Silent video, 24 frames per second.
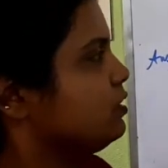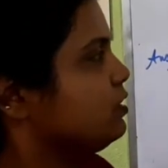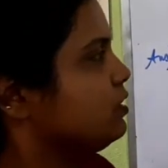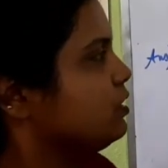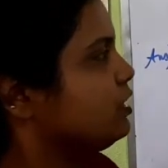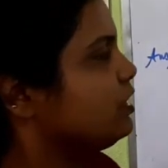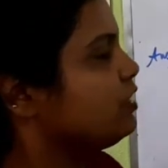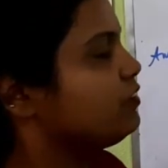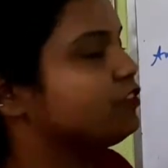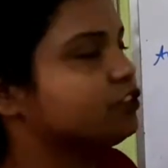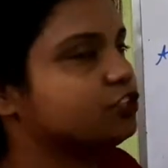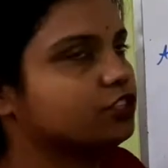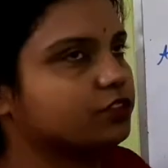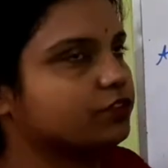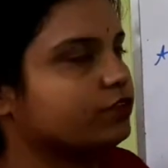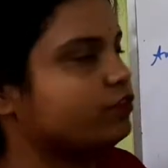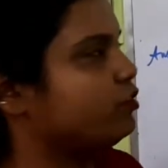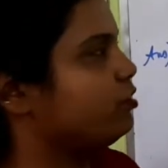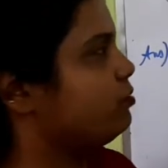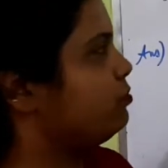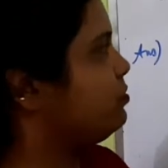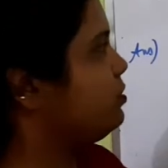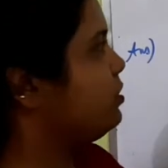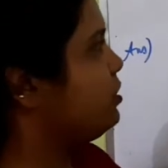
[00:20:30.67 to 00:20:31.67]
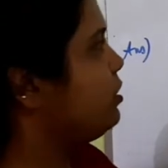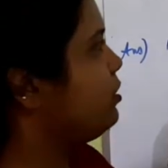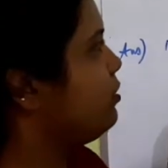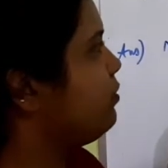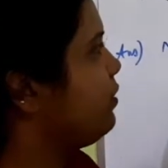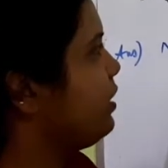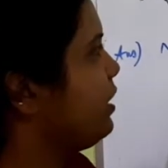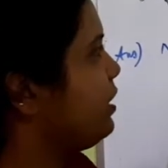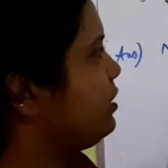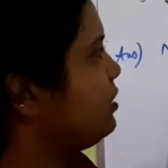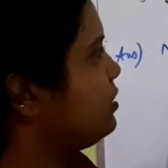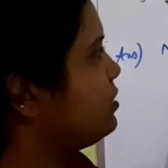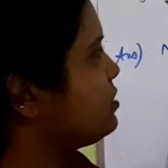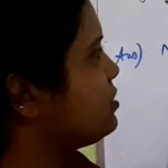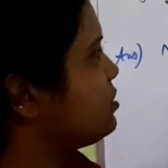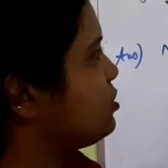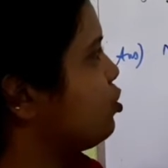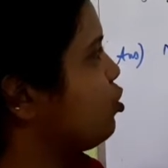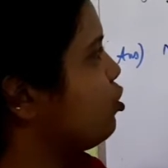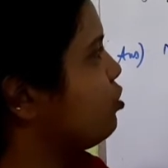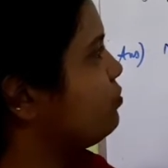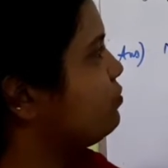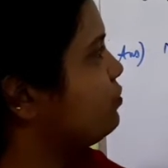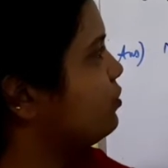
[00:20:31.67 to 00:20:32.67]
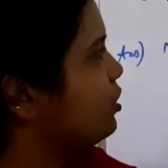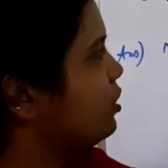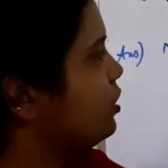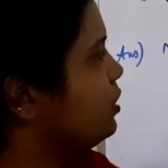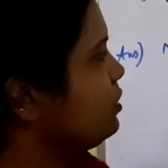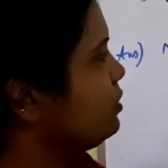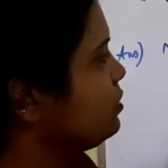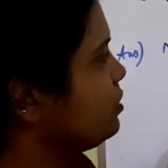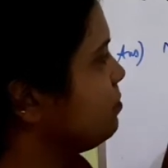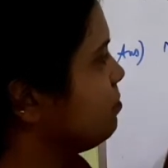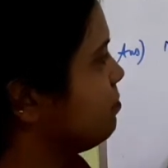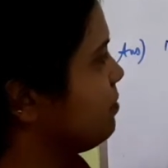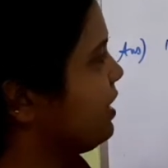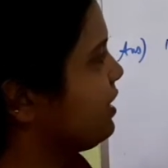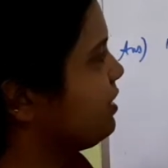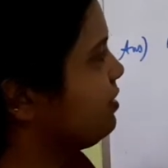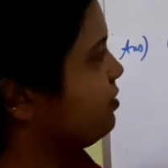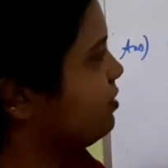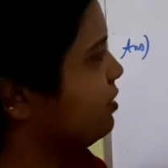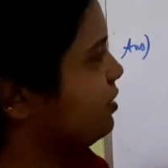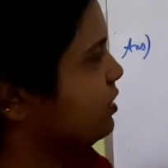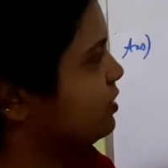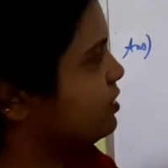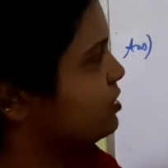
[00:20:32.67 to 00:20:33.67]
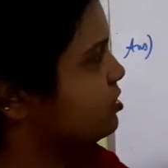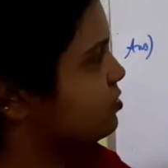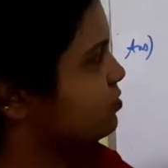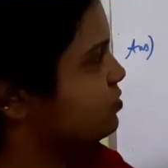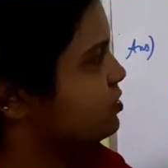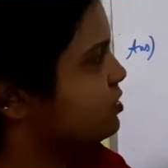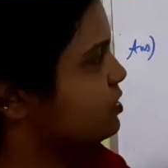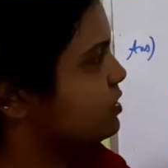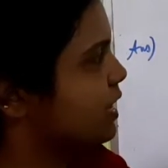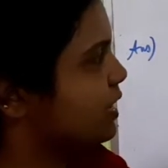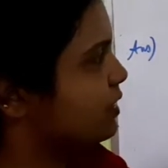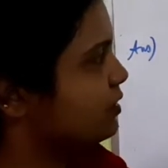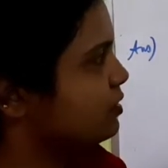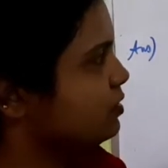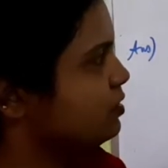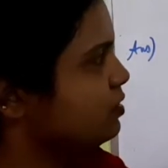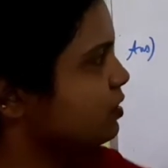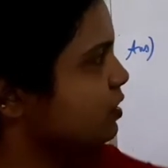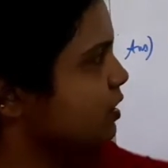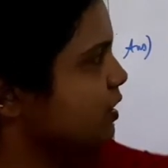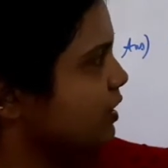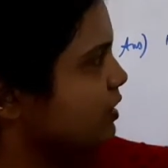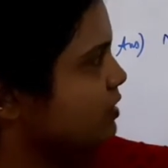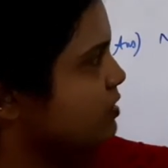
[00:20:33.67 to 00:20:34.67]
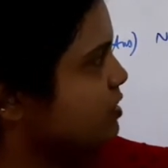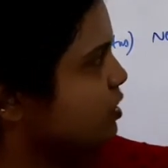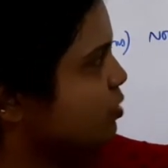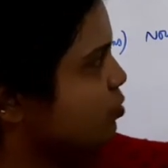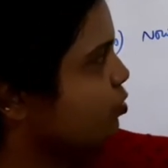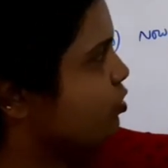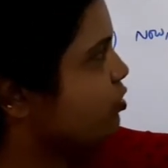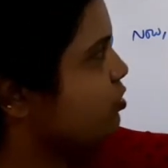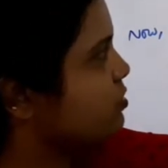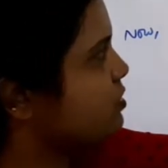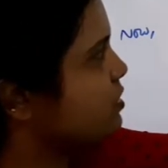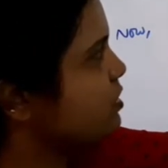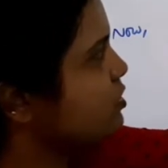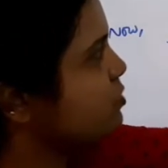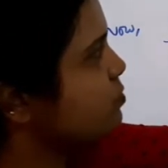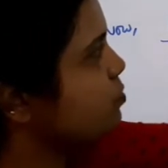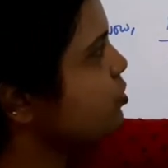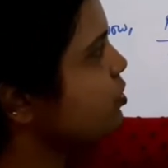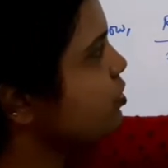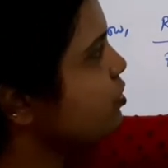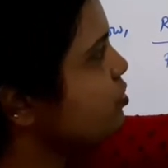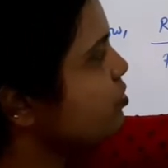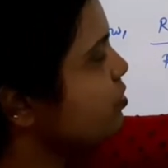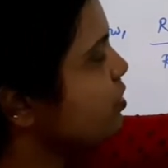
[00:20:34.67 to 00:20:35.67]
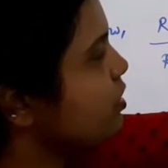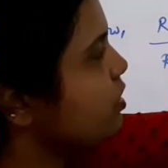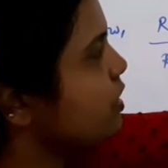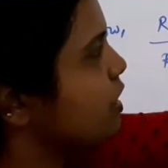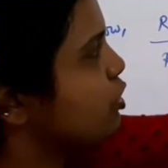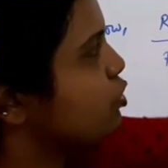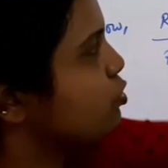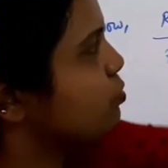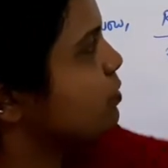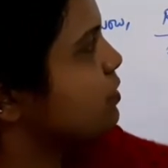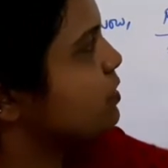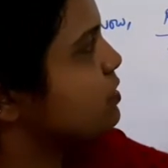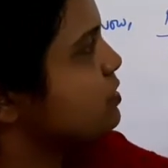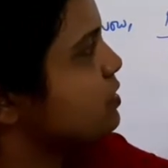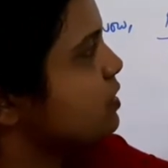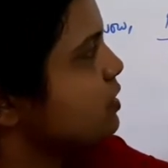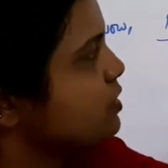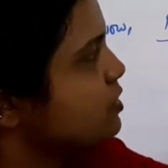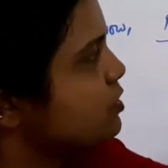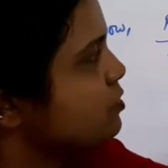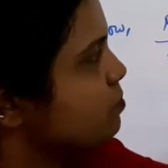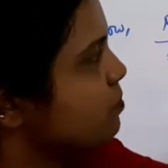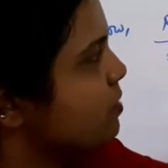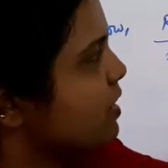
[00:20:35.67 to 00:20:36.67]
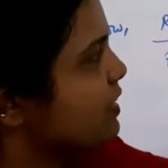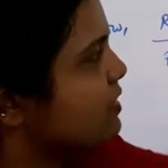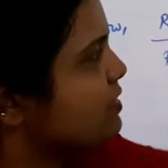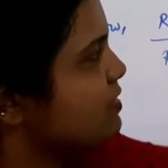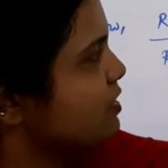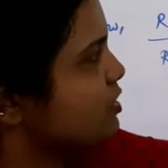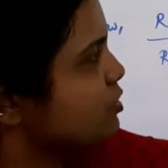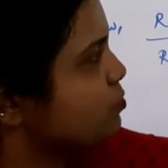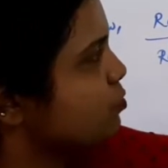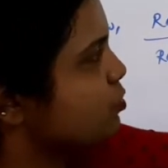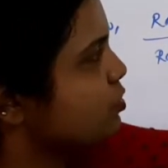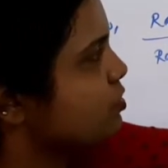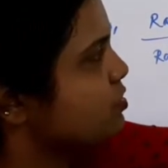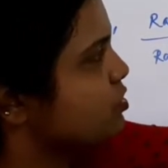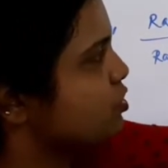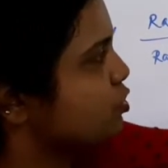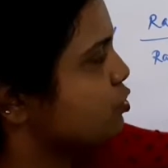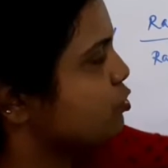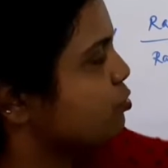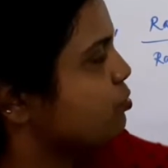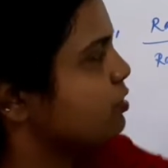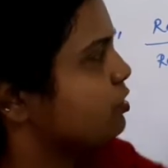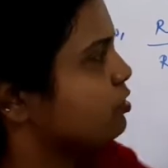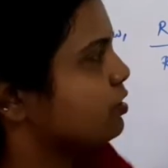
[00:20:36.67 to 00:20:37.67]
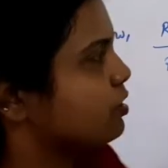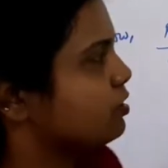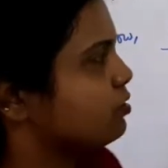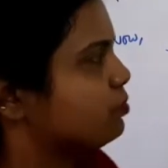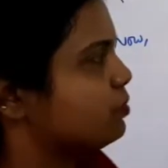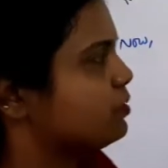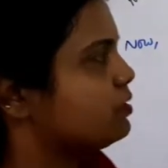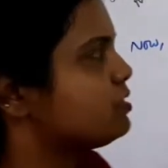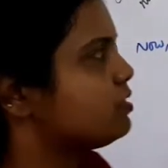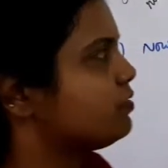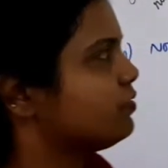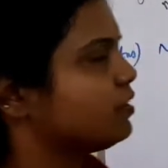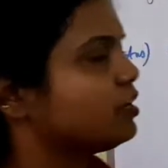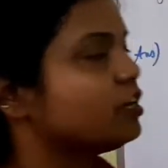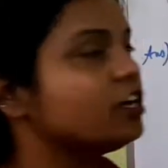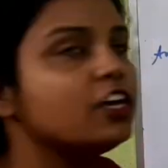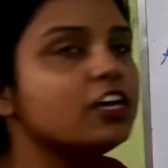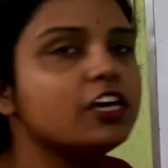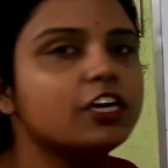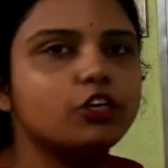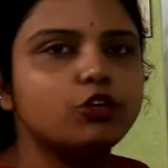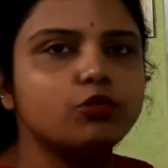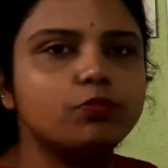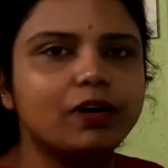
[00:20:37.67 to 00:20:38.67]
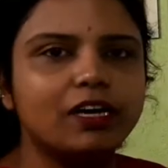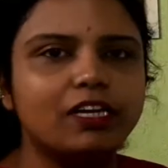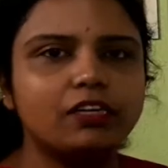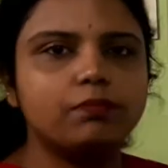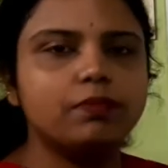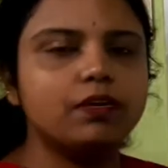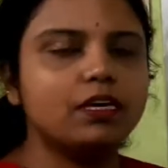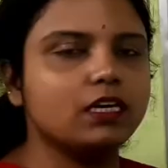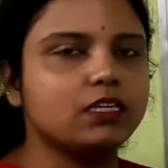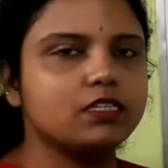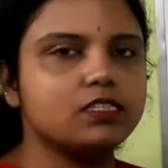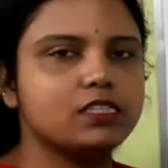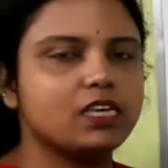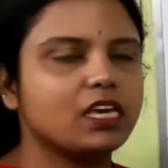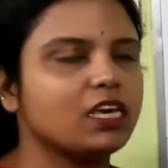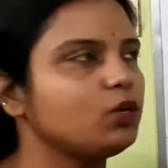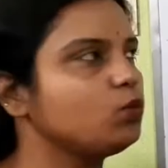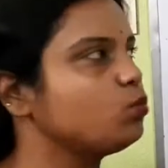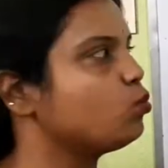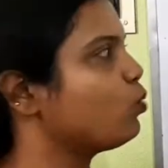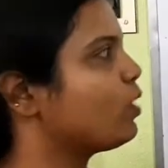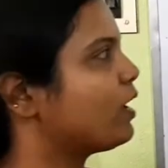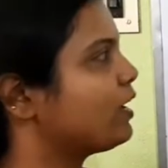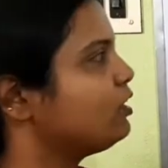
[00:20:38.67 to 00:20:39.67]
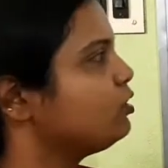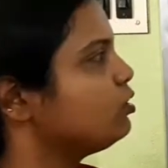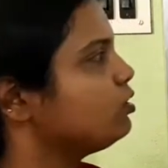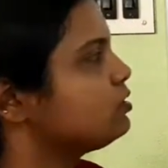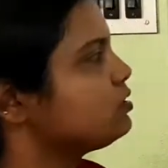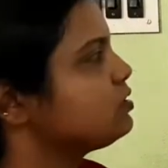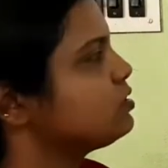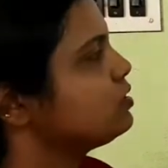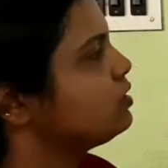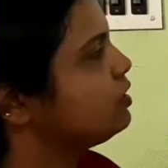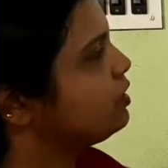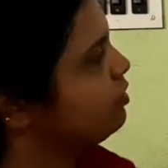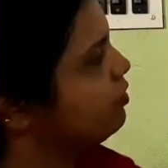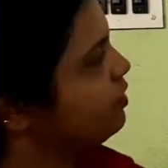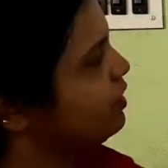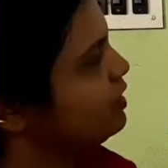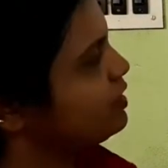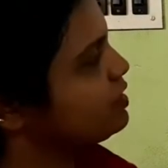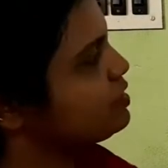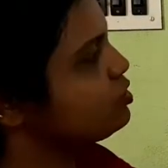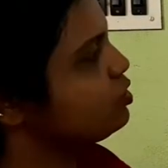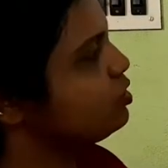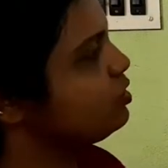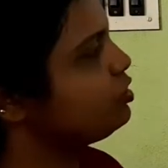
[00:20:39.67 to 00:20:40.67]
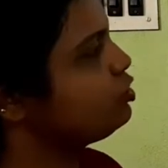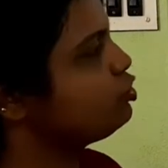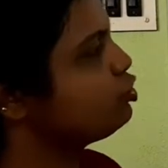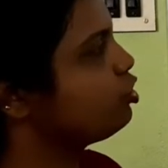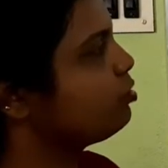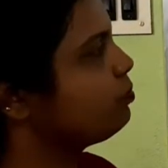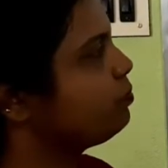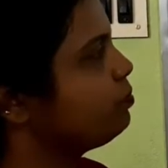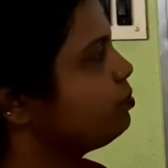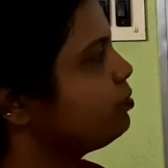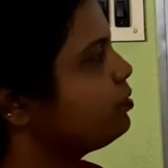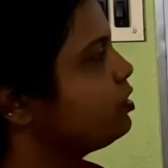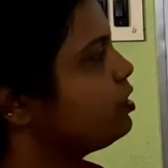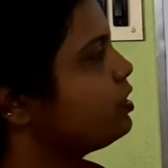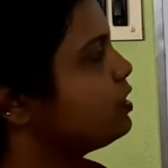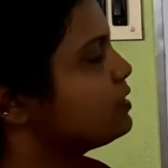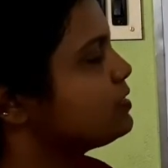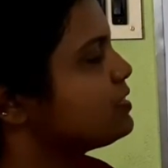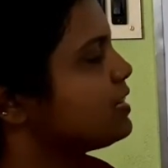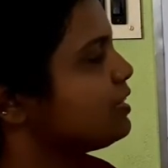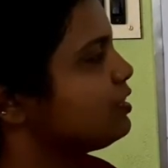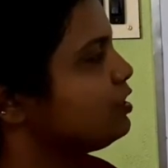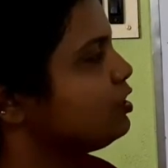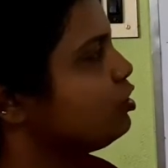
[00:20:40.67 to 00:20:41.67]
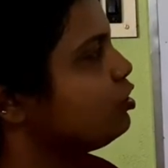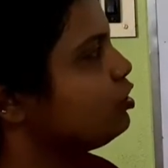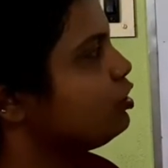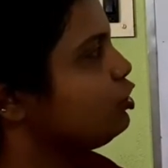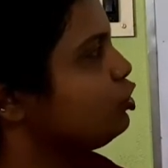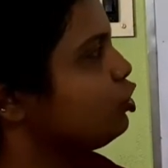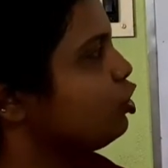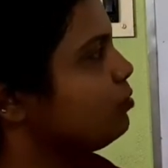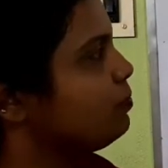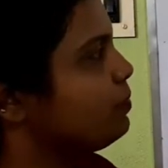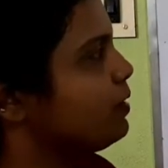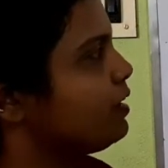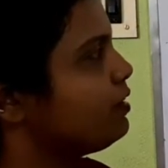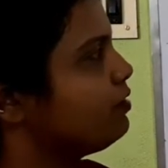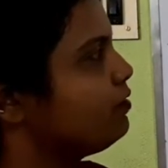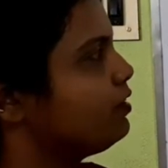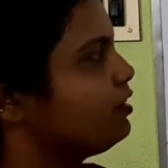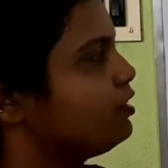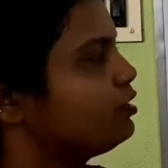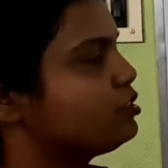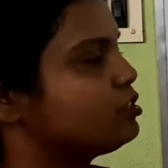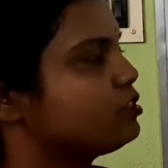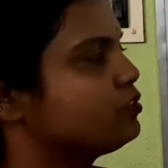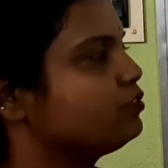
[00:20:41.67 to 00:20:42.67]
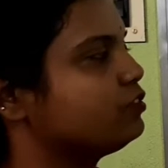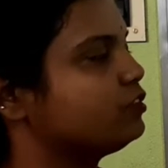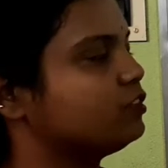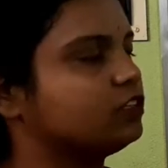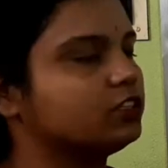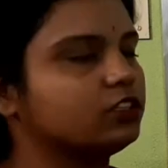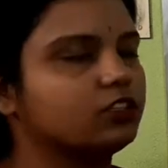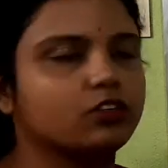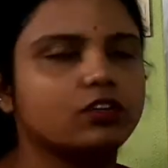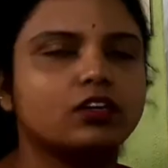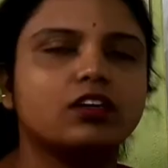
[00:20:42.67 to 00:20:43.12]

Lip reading: division form. Radius of Earth by radius of Saturn is equal to 6.3 in 10 to the power 6 by 6.02 in 10 to the power 7. You might be asking why not radius on top, Saturn on top and radius of Earth.